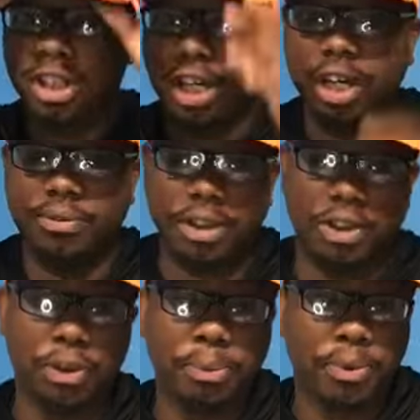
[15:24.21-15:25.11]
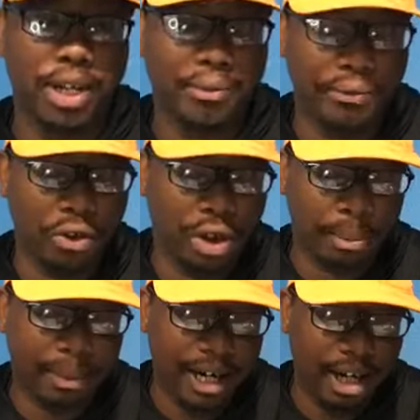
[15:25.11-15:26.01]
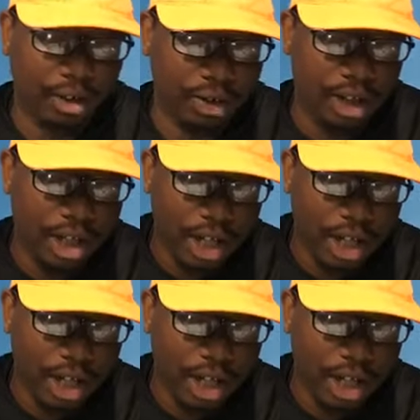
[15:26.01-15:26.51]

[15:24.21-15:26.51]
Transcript: of a 2.4 pound